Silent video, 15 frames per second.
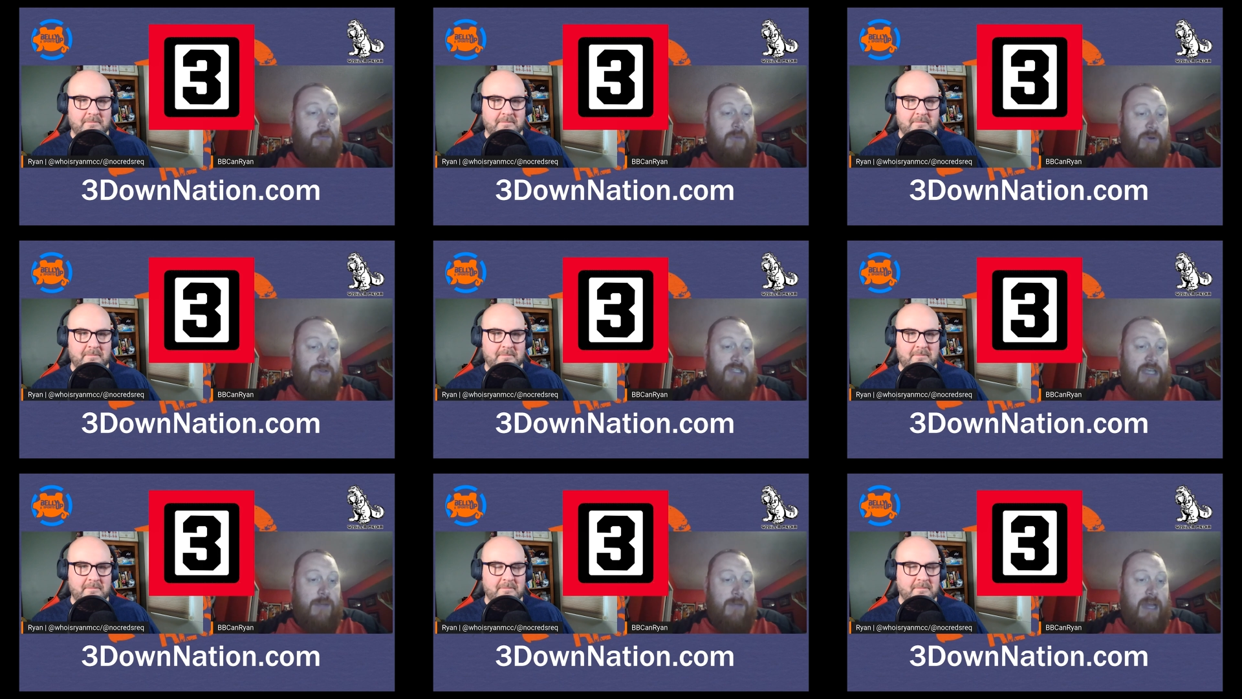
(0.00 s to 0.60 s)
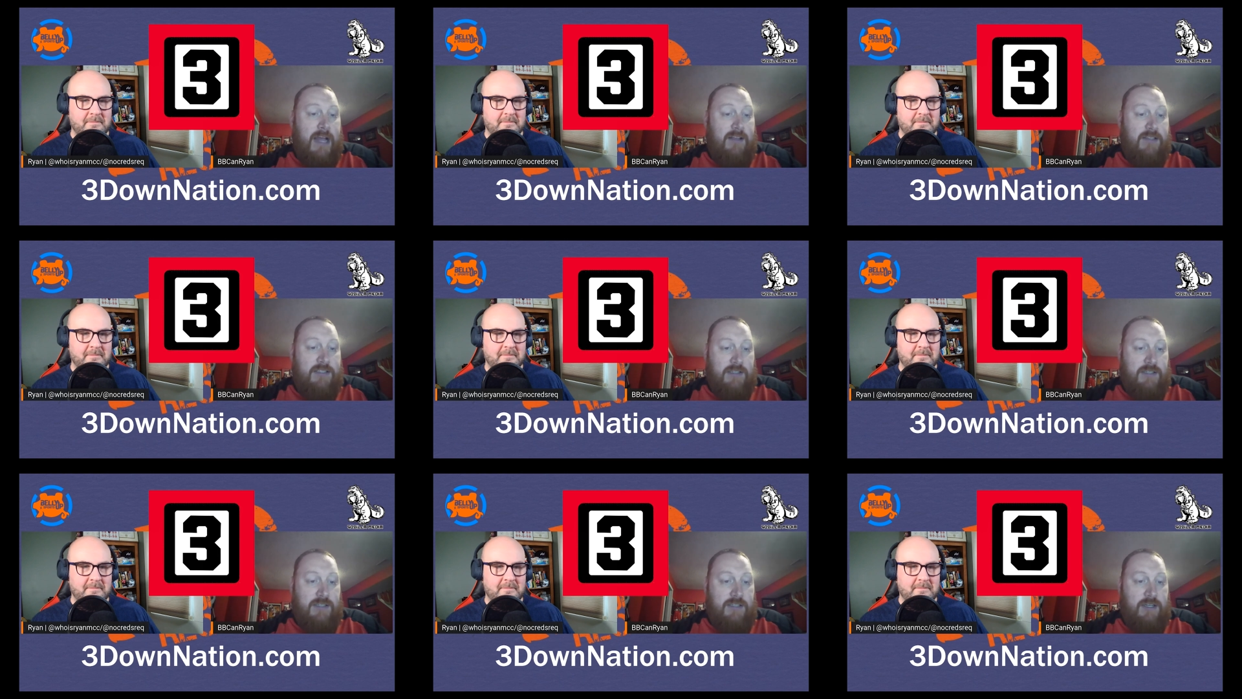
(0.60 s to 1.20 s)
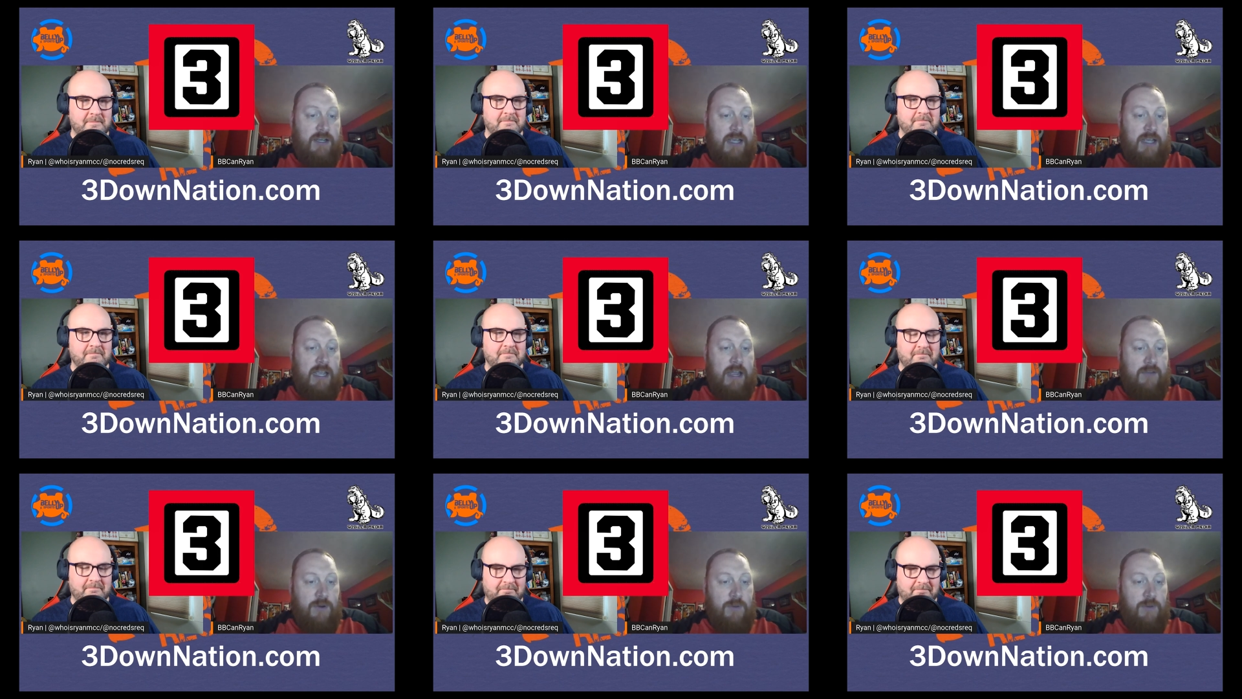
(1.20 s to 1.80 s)
Speaker 1: the post-game analysis
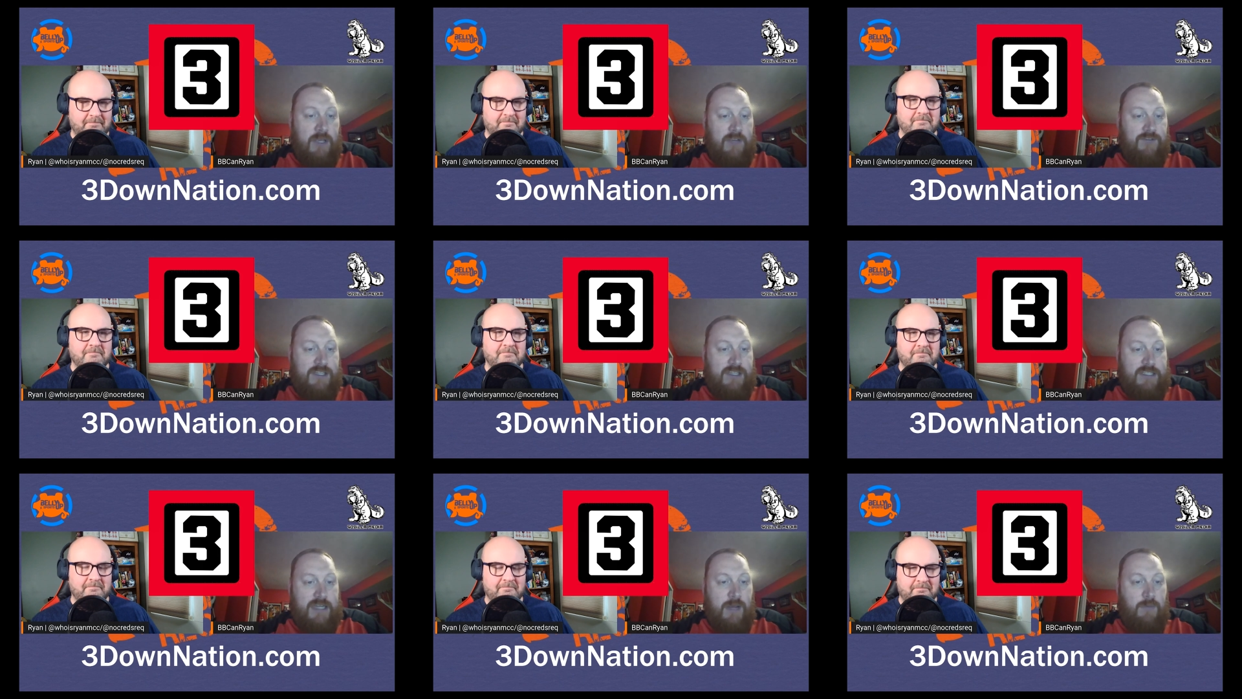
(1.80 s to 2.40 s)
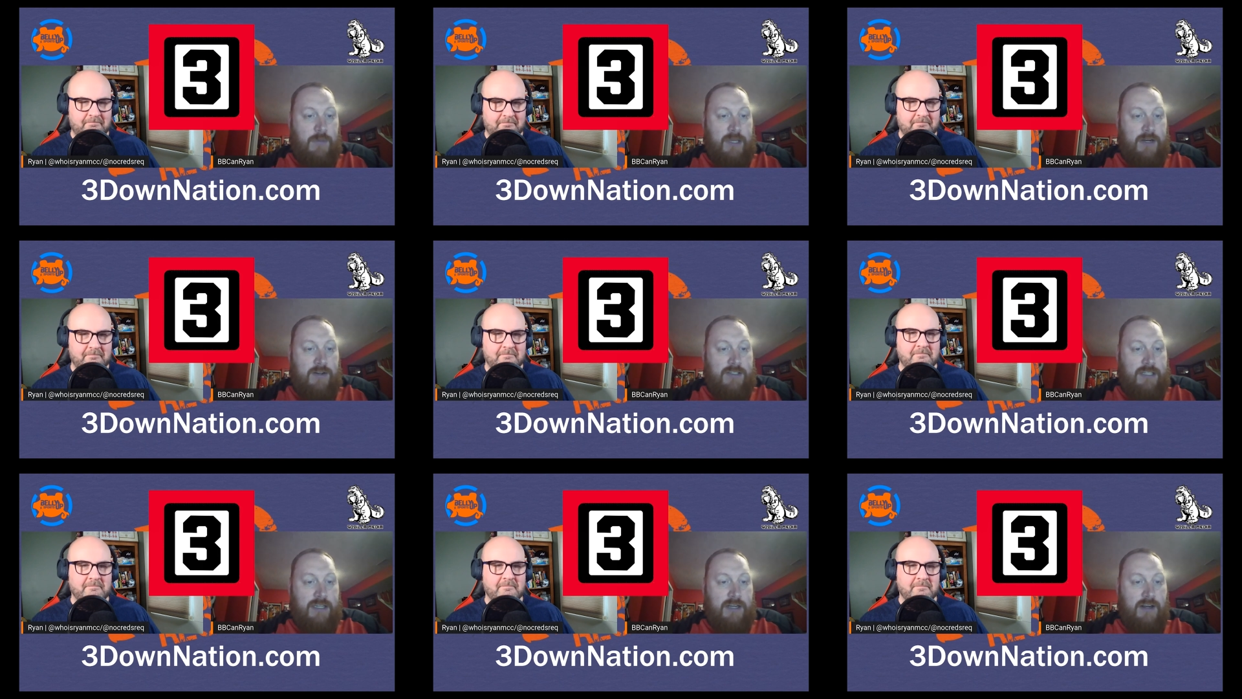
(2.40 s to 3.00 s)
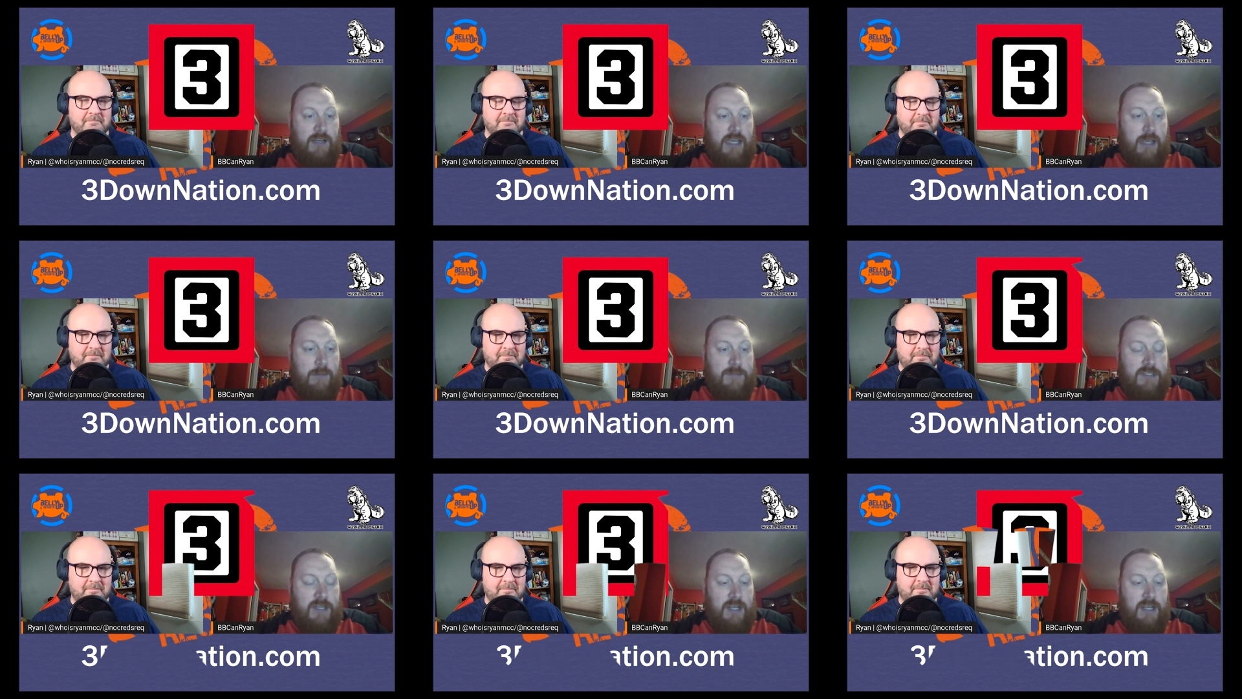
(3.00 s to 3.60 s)
every week for the Stampeders in their
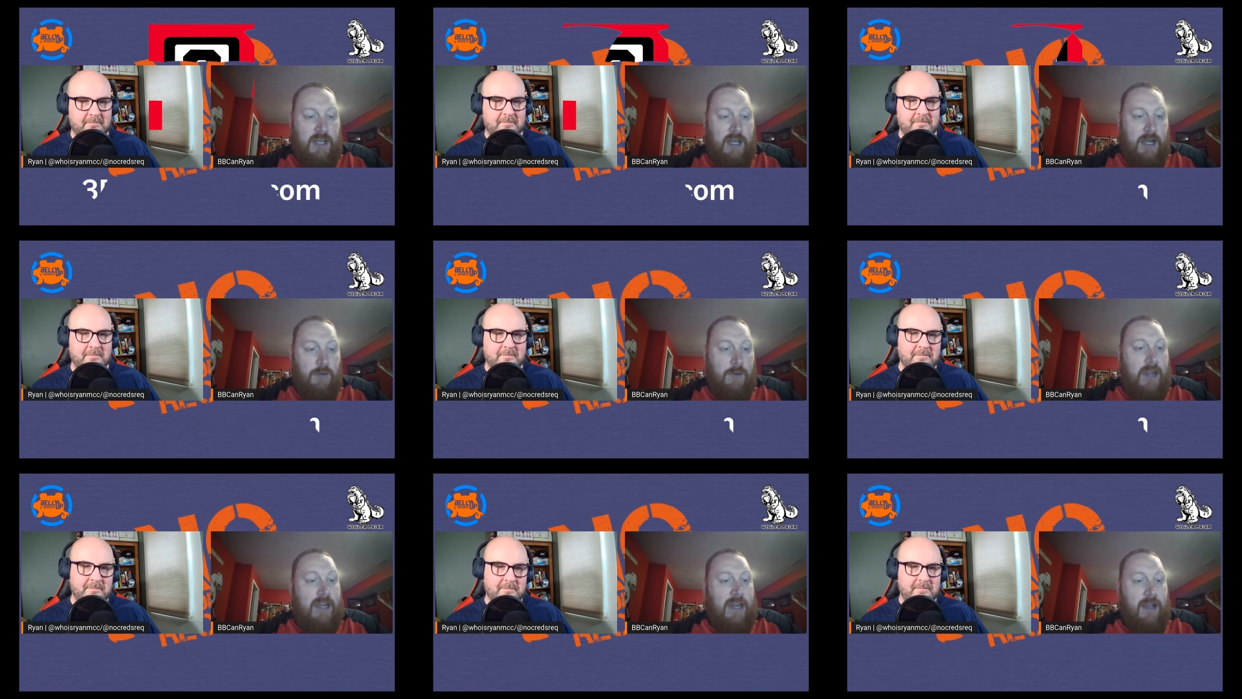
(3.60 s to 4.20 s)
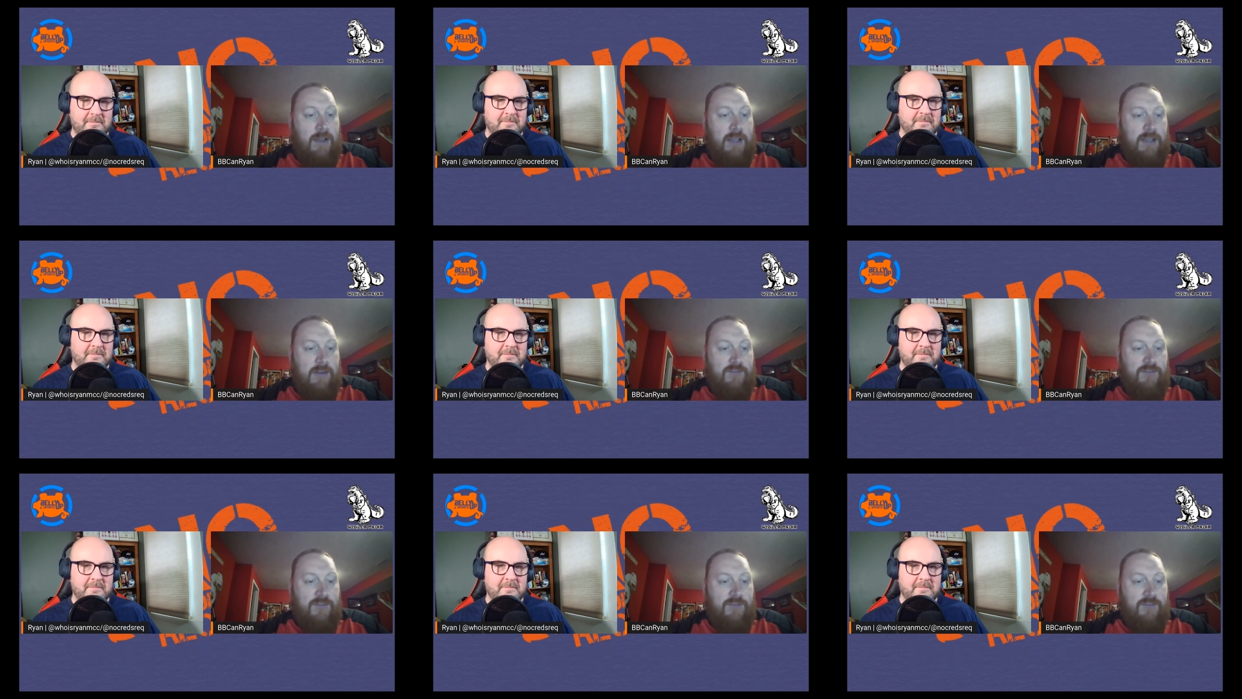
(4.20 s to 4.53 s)
games. Right now, you can